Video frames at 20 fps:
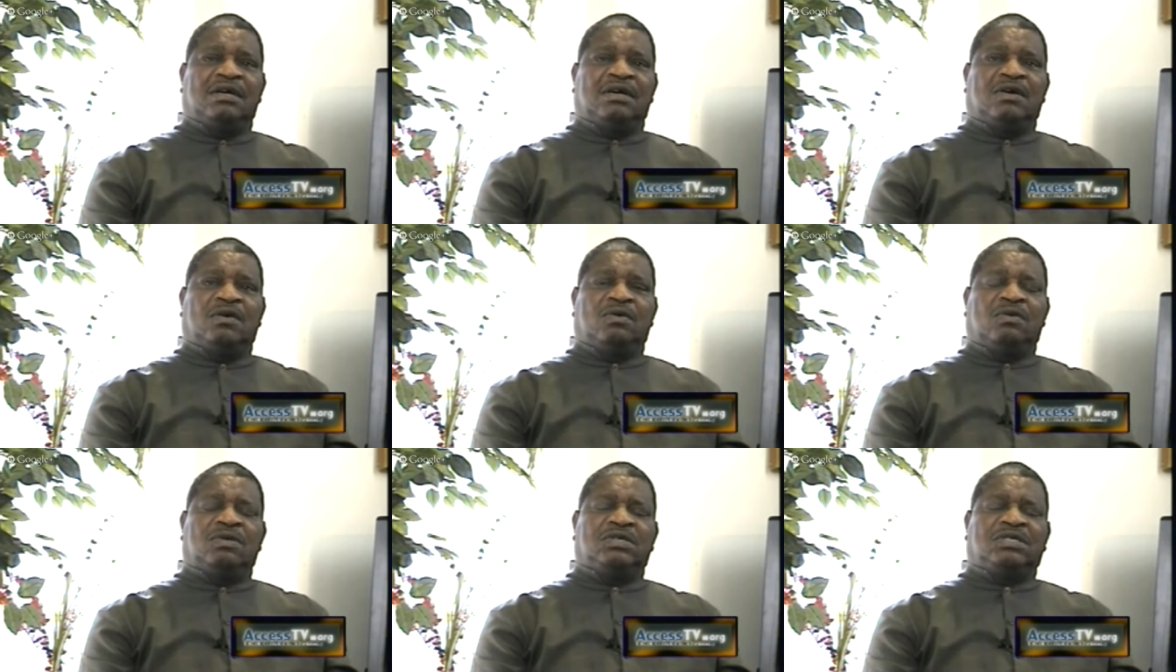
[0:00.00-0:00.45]

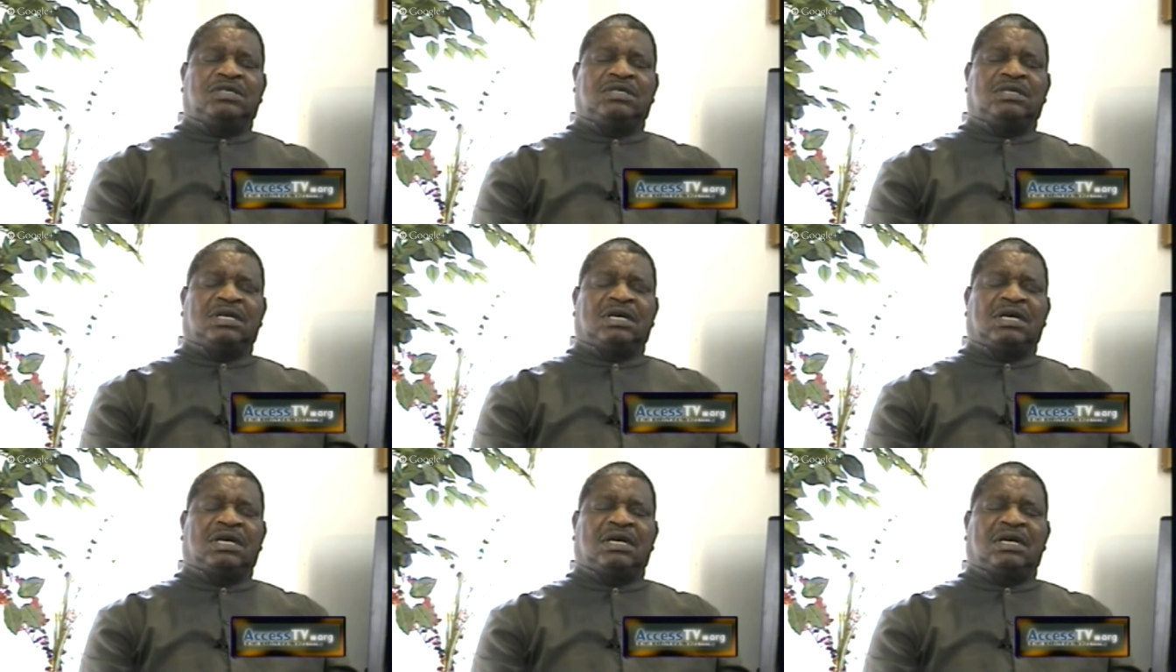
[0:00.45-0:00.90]
who was
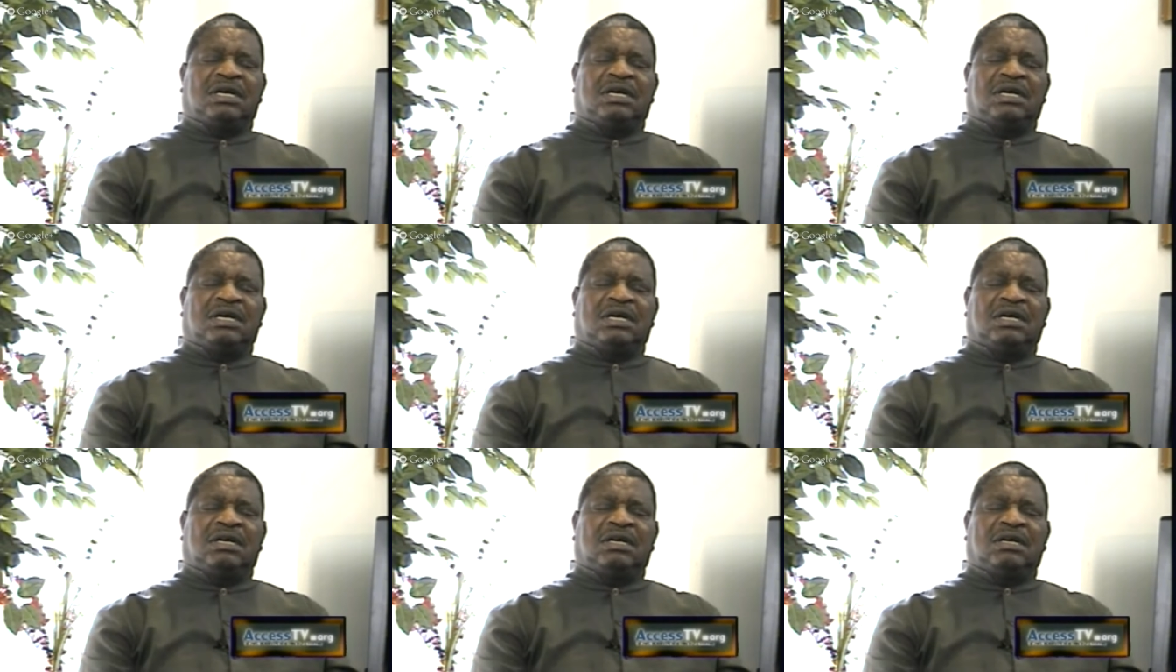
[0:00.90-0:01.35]

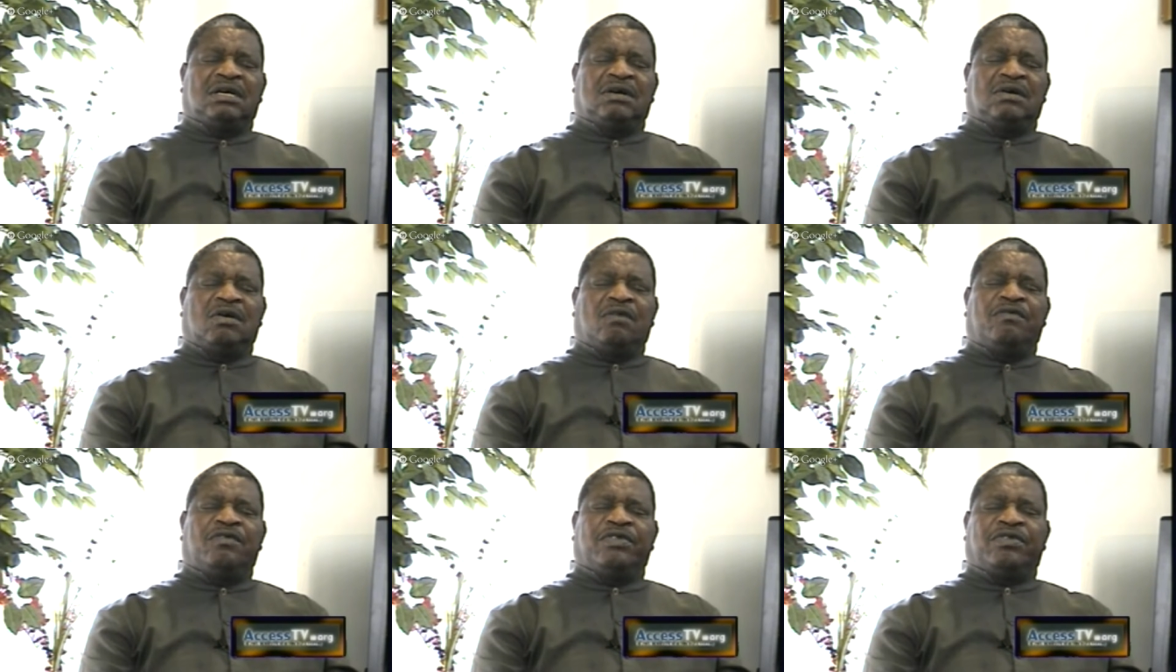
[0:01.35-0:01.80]
uh,
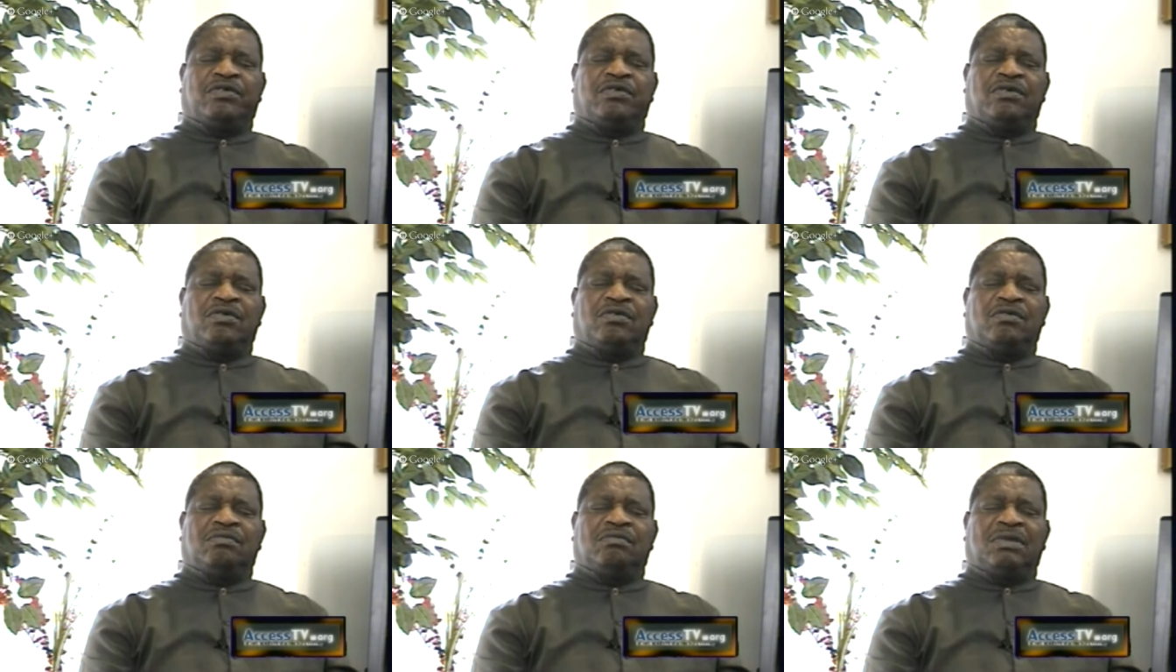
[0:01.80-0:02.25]

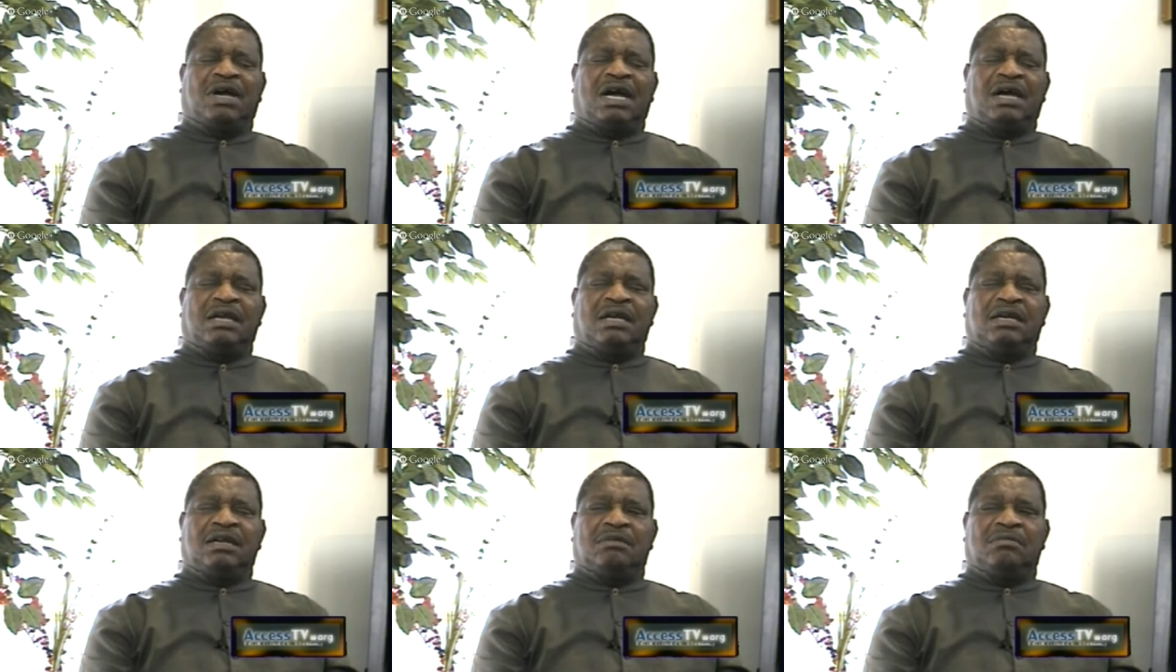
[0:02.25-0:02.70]
overthrown
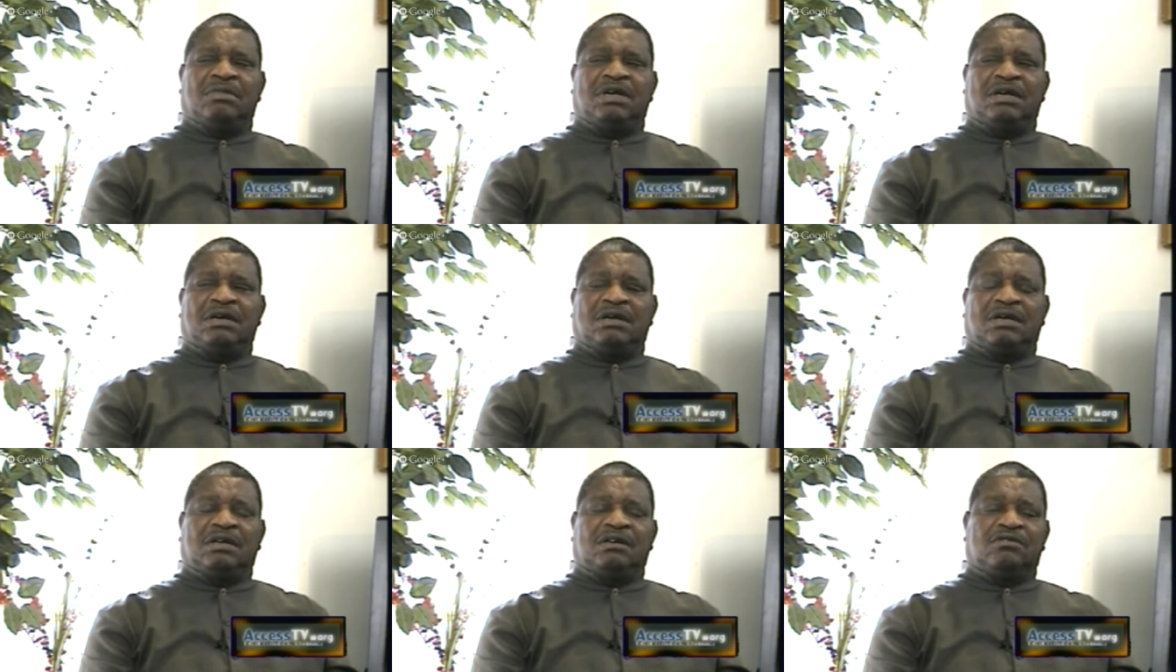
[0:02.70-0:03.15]
by the
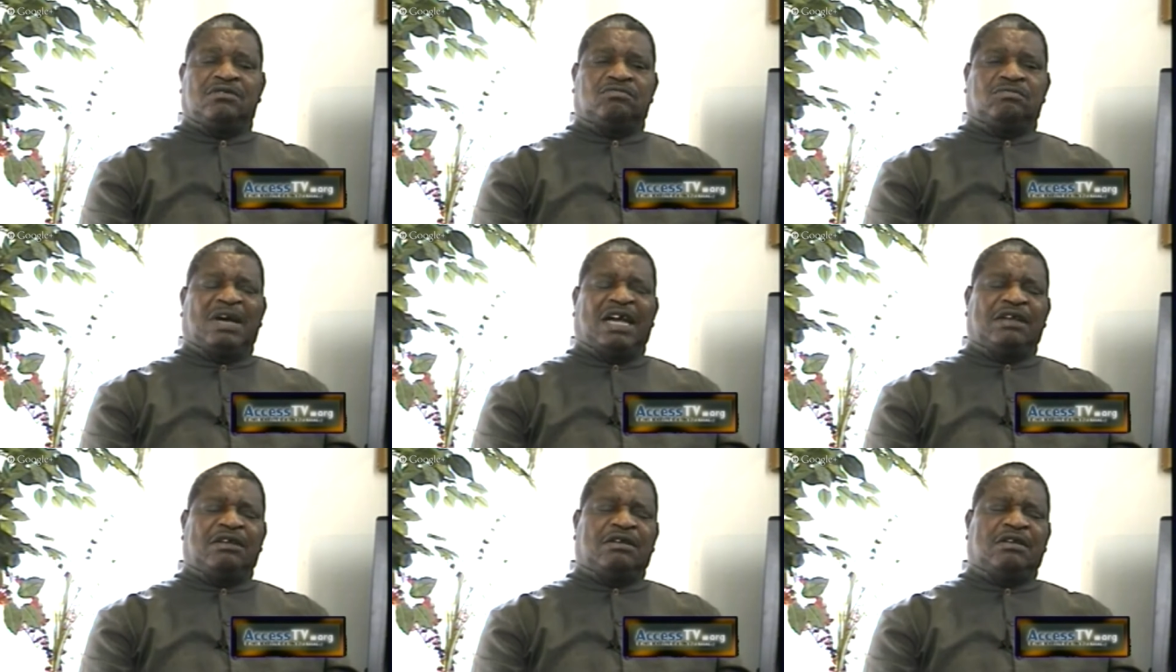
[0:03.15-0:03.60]
American,
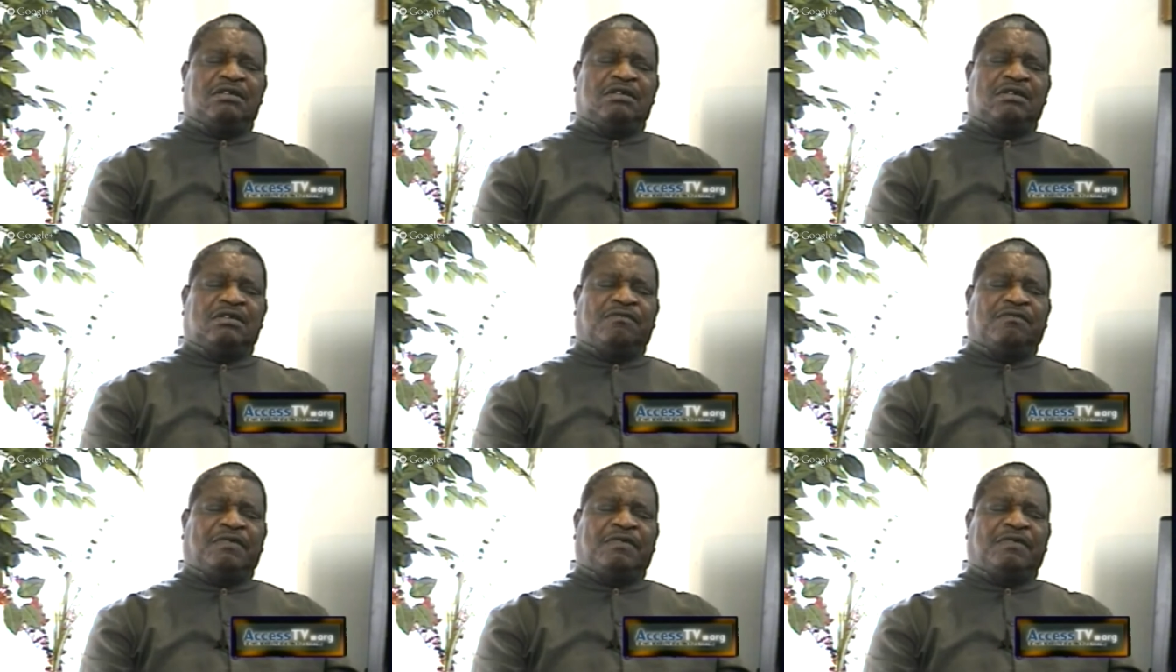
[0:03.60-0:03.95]
by the